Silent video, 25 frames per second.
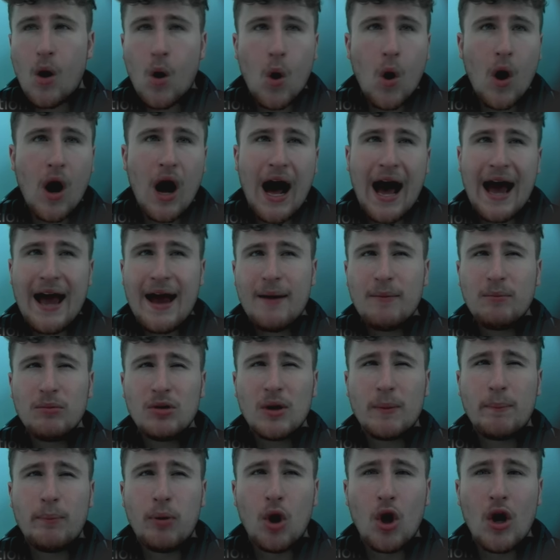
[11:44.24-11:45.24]
going
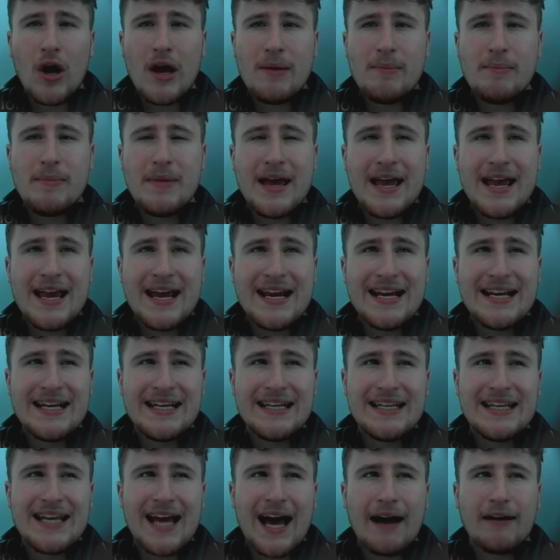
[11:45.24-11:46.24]
to put him
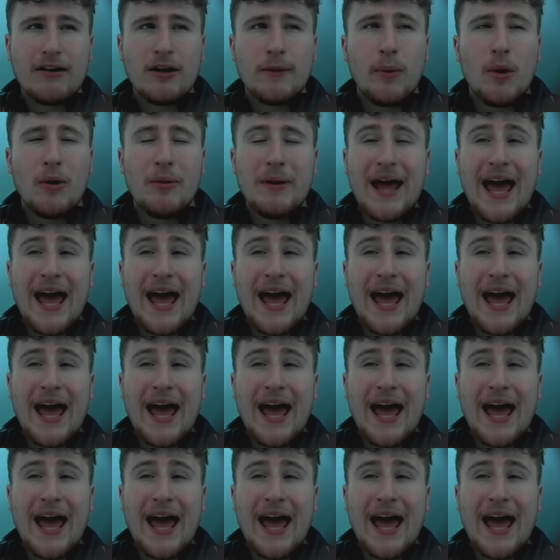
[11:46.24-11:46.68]
in. I'm going to put him in